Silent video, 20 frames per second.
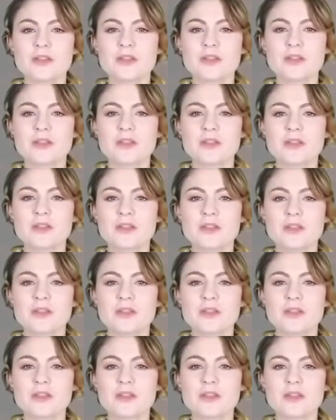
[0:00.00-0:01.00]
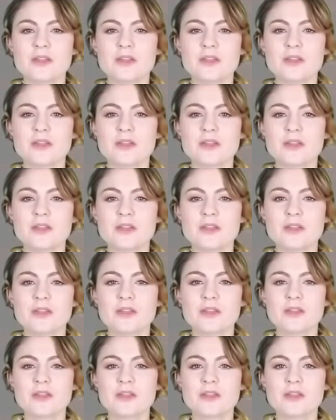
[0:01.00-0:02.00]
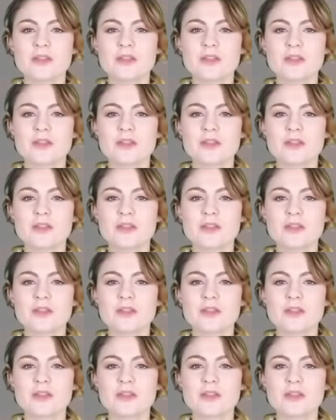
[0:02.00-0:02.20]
This person isn't speaking.